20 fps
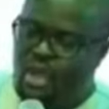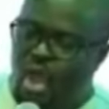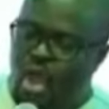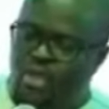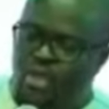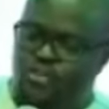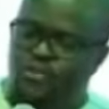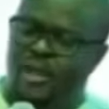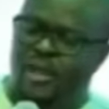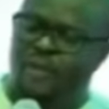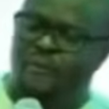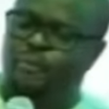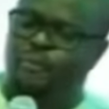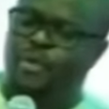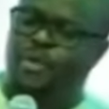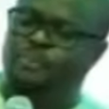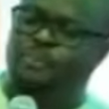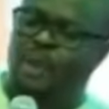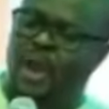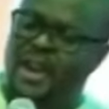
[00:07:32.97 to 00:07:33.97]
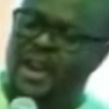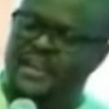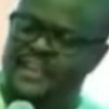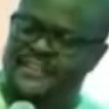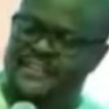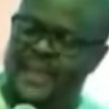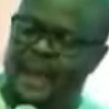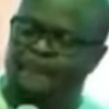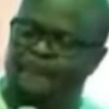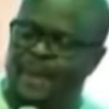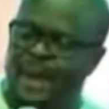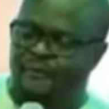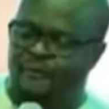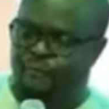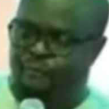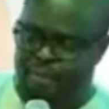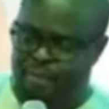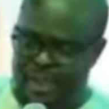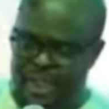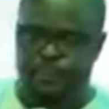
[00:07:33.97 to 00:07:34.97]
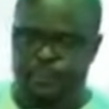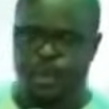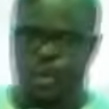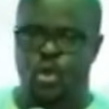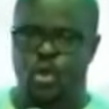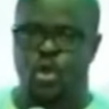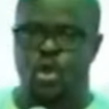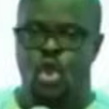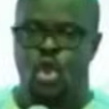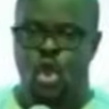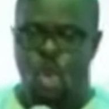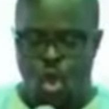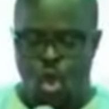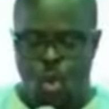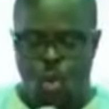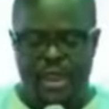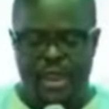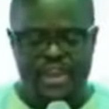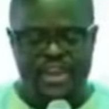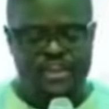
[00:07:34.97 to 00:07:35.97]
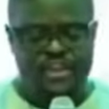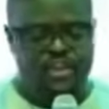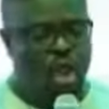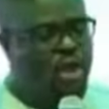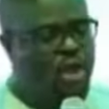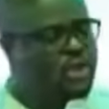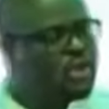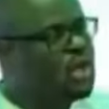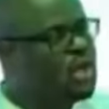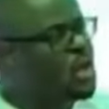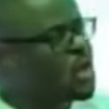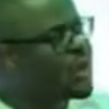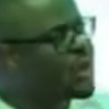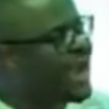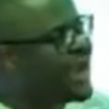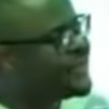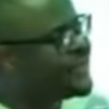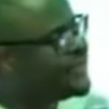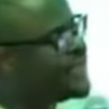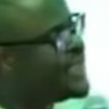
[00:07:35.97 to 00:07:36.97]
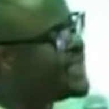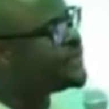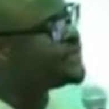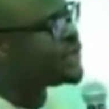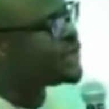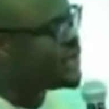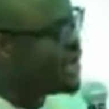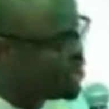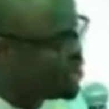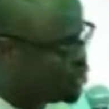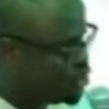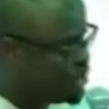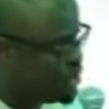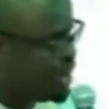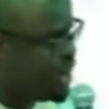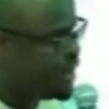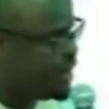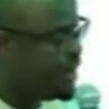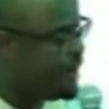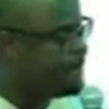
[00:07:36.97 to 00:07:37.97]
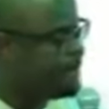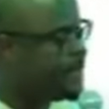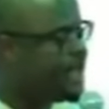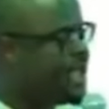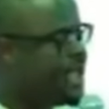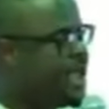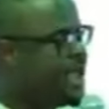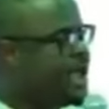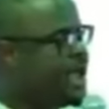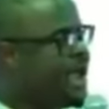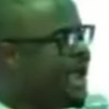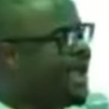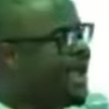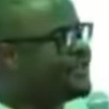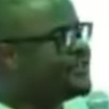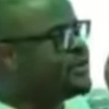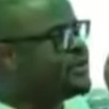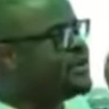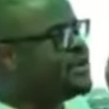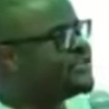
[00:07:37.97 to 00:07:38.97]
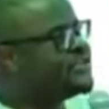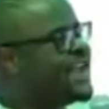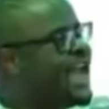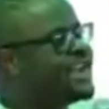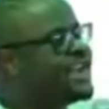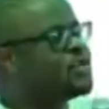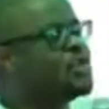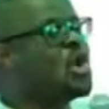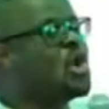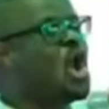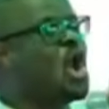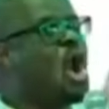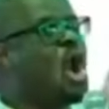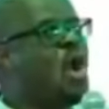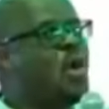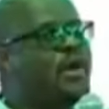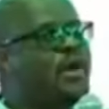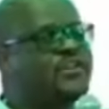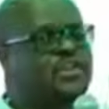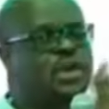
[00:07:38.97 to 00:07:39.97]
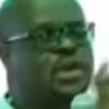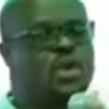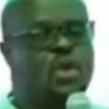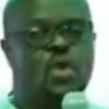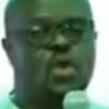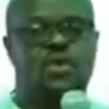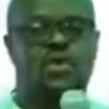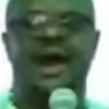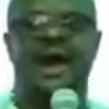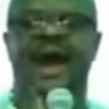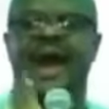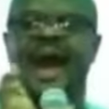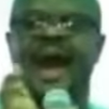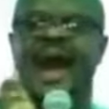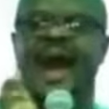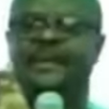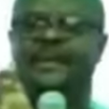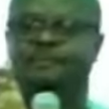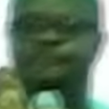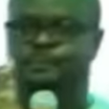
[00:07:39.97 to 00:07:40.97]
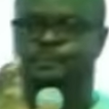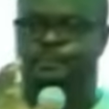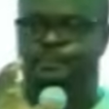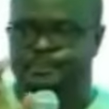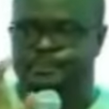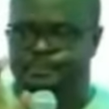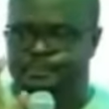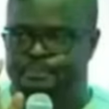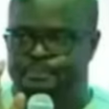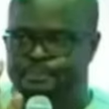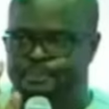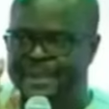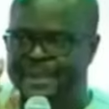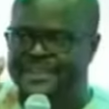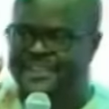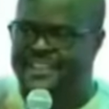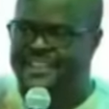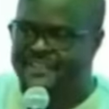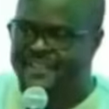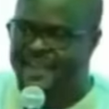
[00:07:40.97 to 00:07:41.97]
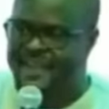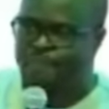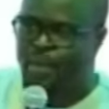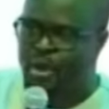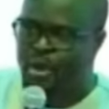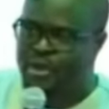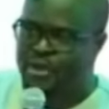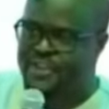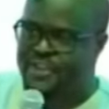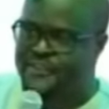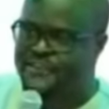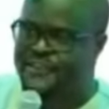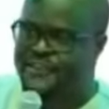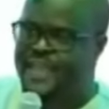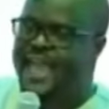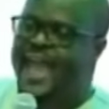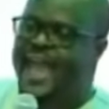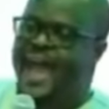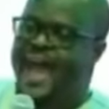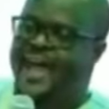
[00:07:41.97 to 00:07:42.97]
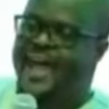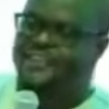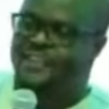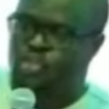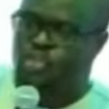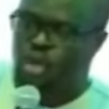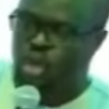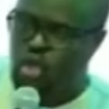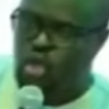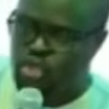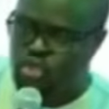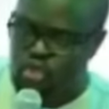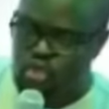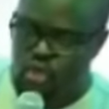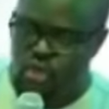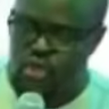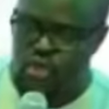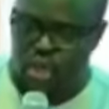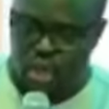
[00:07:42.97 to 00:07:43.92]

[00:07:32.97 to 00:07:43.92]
we have put politics above people, we don't look at things rationally. As a result, we always look at partisan politics as a solution to